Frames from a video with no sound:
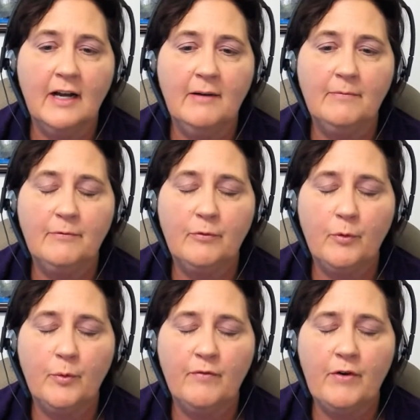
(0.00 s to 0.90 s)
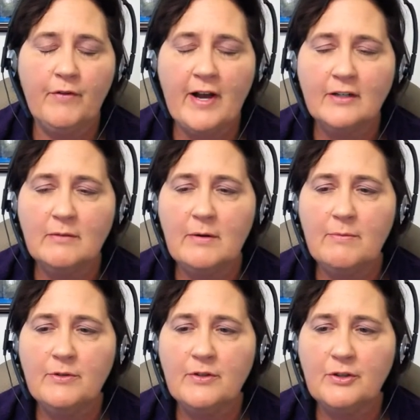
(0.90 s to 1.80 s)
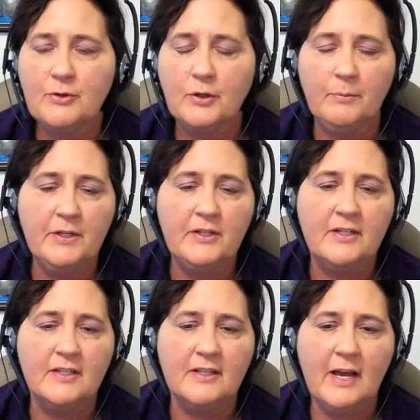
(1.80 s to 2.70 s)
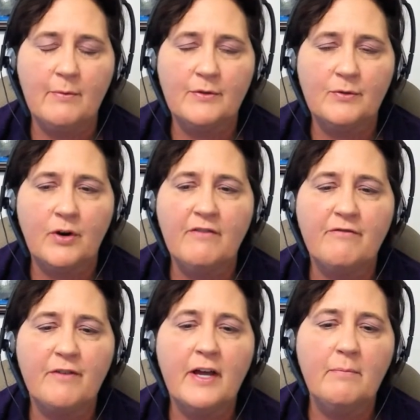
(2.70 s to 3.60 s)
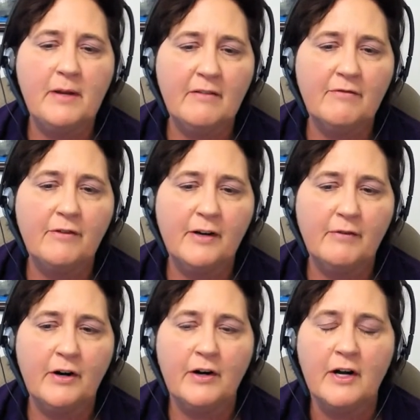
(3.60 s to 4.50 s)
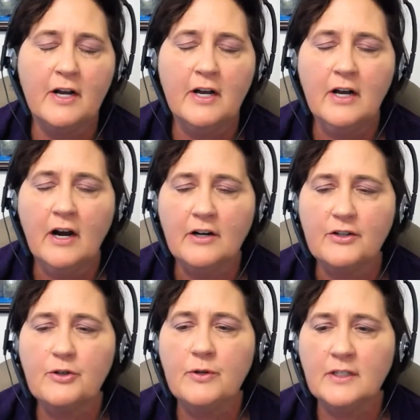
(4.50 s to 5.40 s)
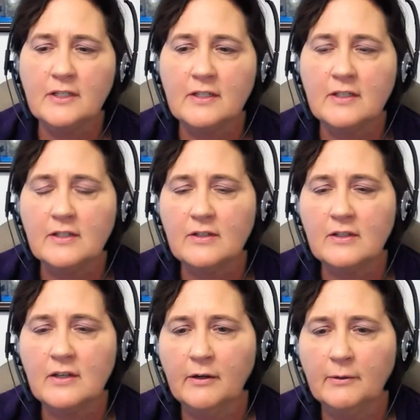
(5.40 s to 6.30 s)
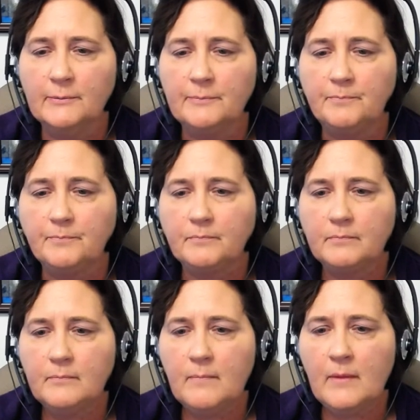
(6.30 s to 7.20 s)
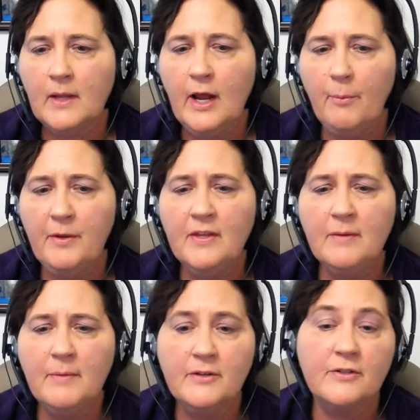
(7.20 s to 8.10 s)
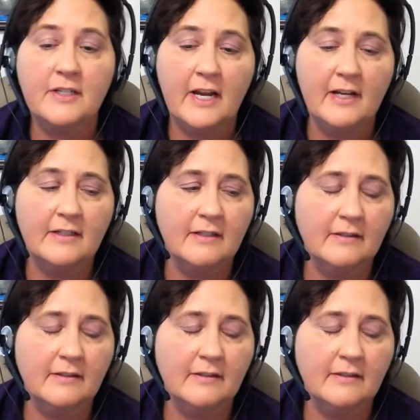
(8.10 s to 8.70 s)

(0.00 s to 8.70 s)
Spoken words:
for one of our faculty members in the School of Business, and that was great fun being in front of our students, so helping them understand.